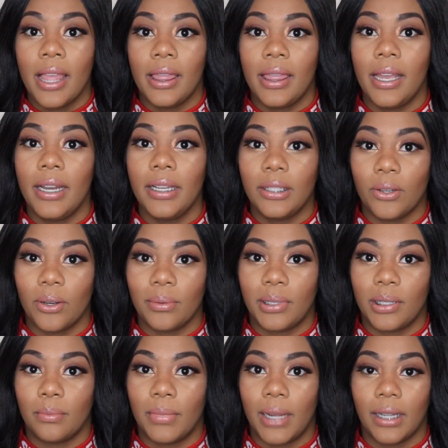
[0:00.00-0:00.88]
the
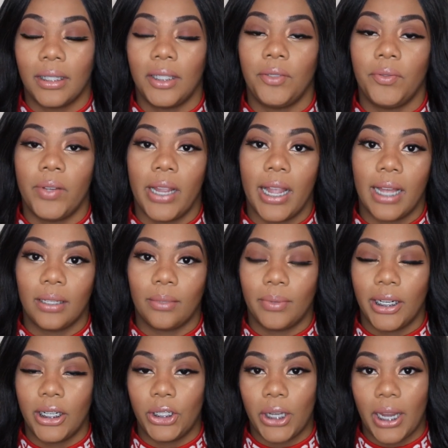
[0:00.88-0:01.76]
description box if you guys
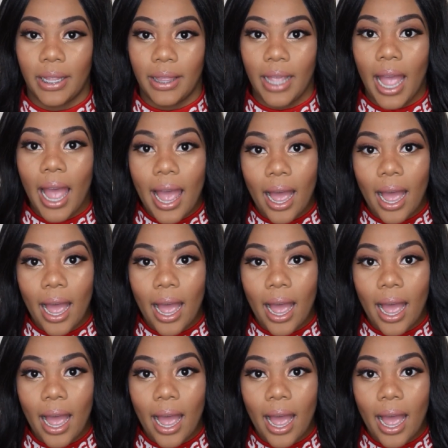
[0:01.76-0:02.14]
want to check that